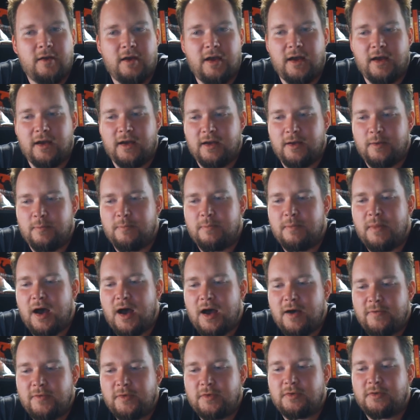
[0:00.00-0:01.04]

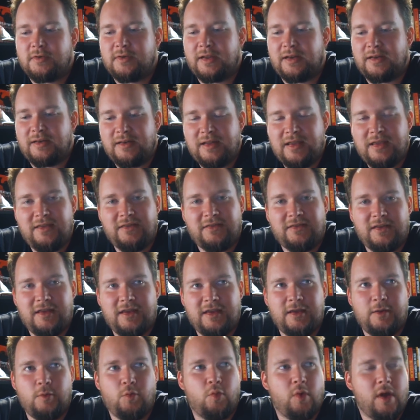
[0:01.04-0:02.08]
Marvel and
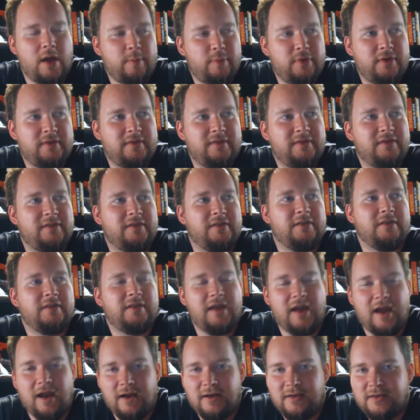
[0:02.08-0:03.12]
DC weapons and
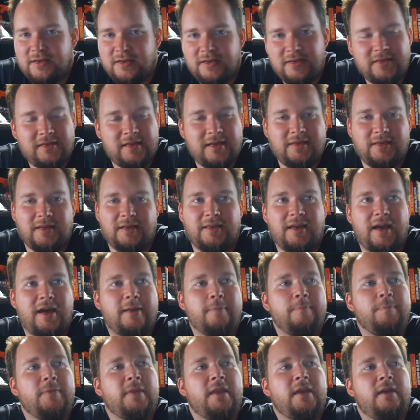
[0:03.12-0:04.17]
characters, things like
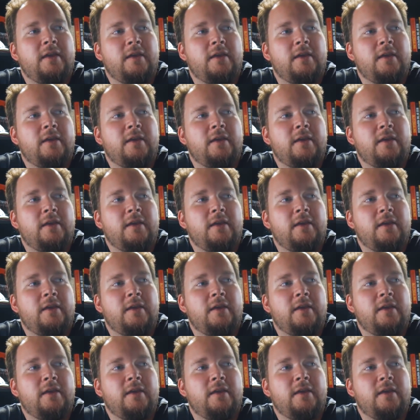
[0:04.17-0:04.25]
that.